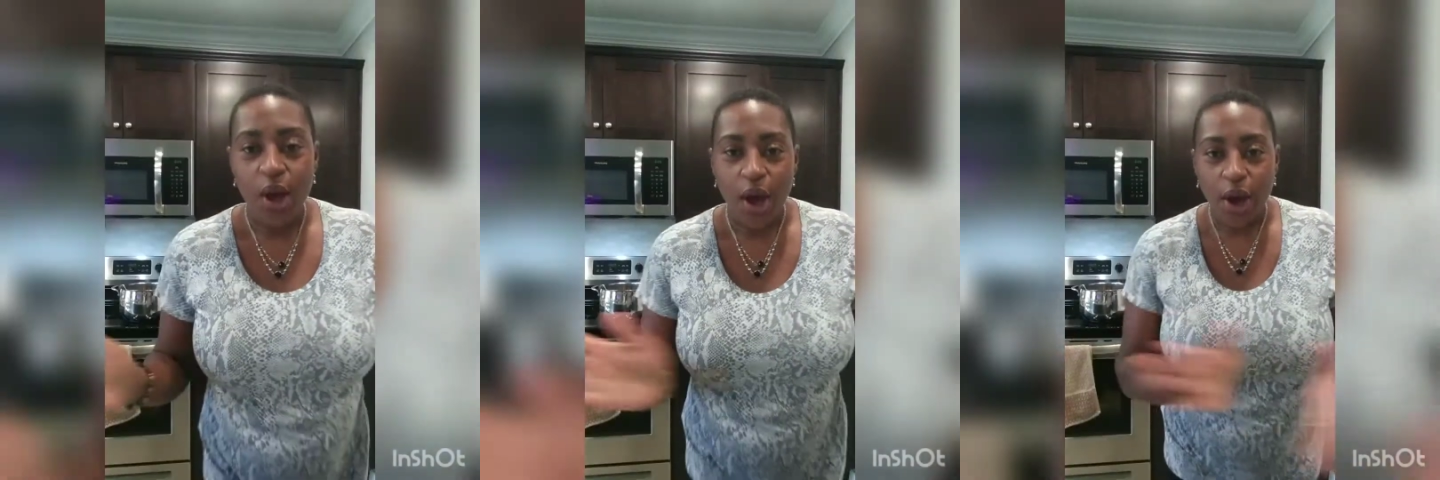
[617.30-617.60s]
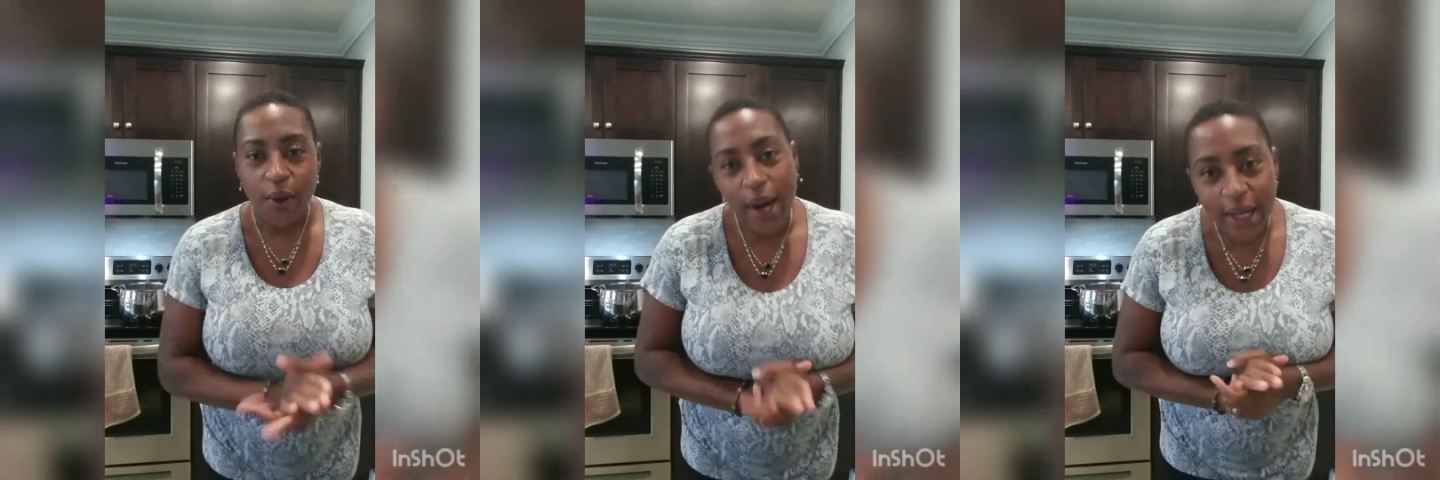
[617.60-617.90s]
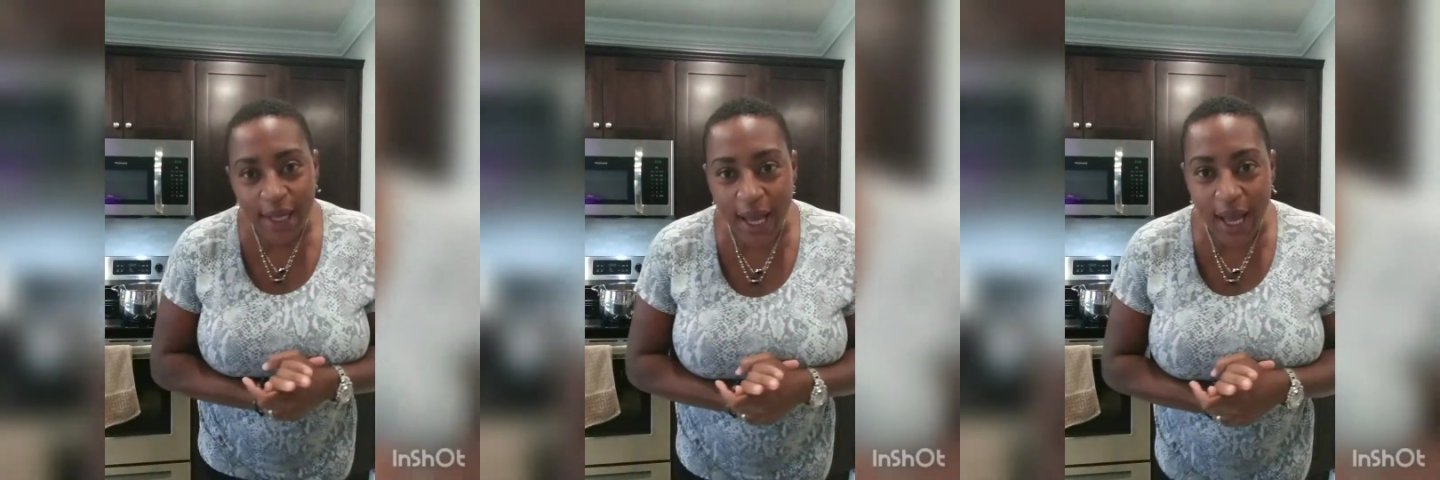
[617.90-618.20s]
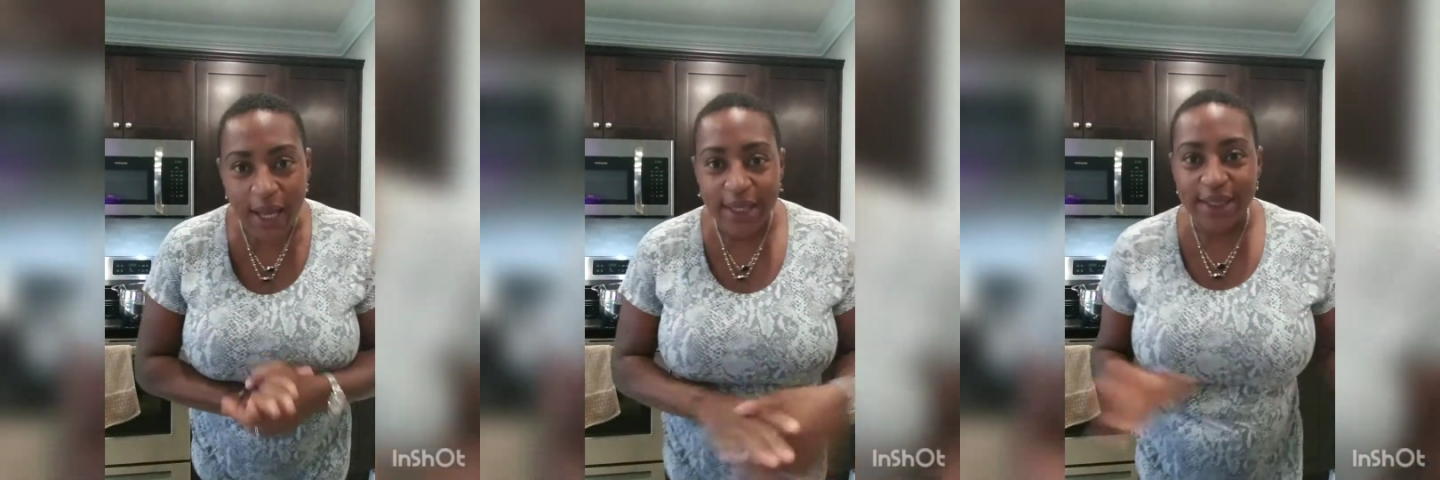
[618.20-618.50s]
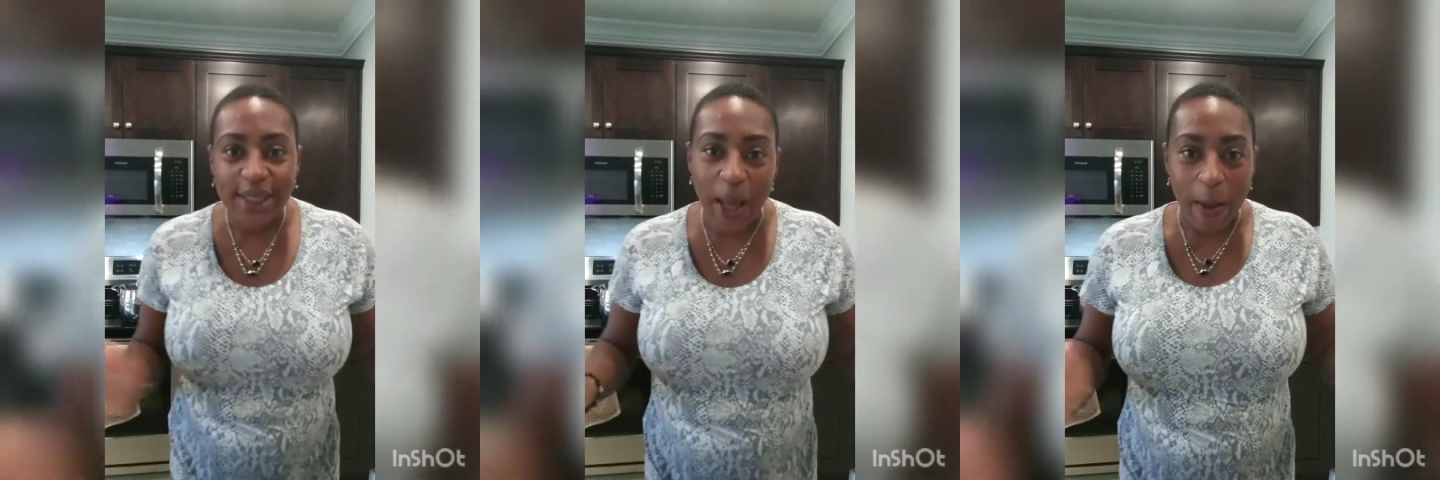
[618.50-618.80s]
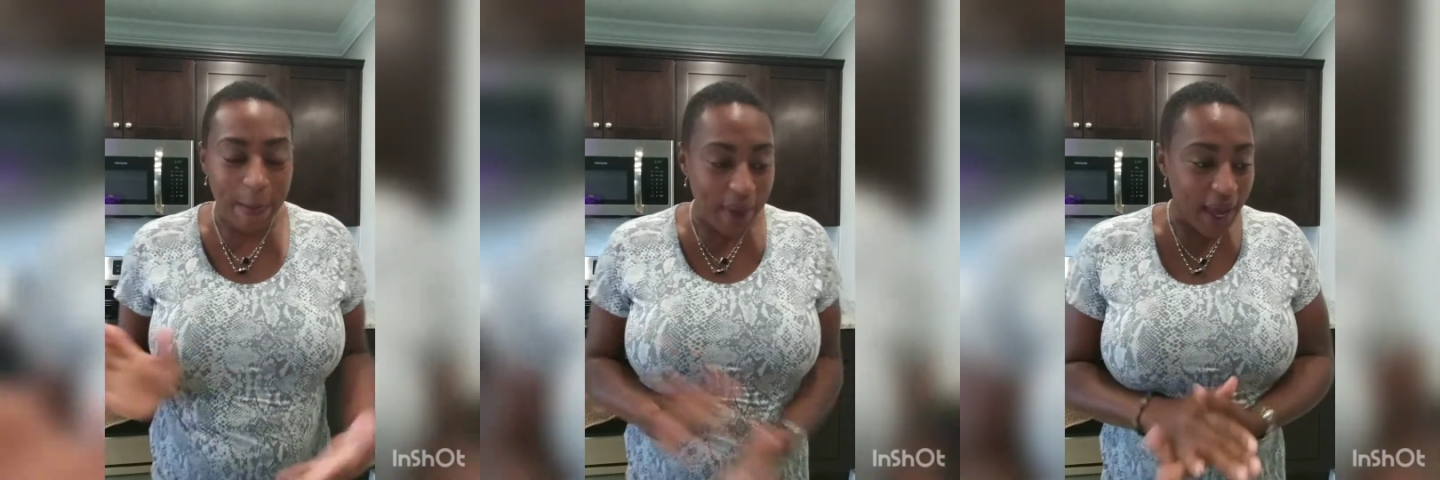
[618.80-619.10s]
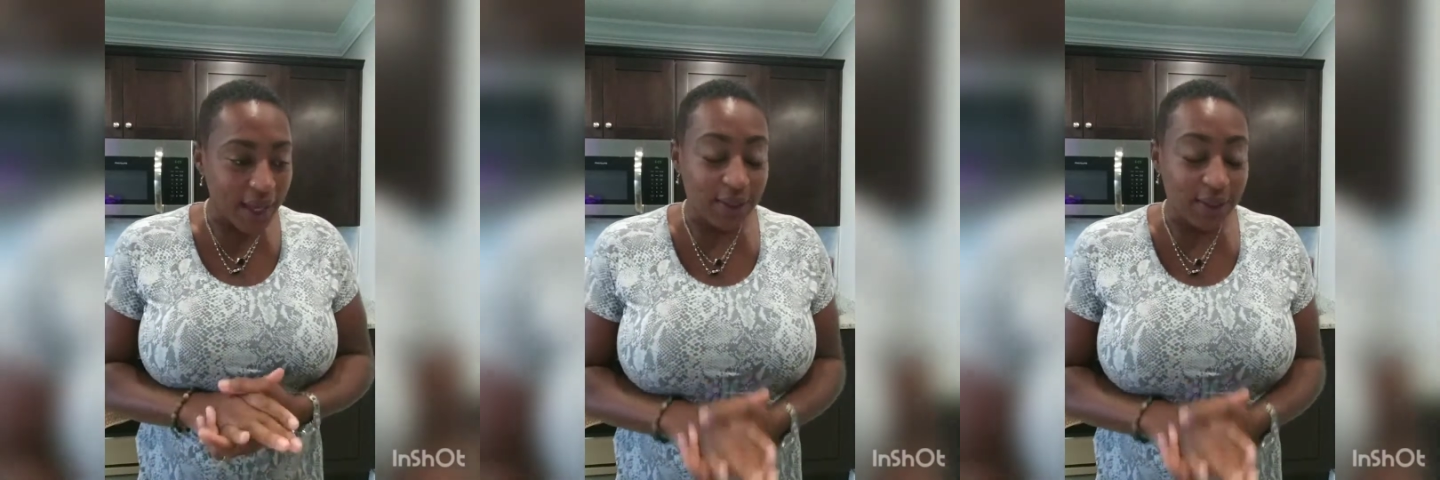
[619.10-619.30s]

All right guys, I'm back.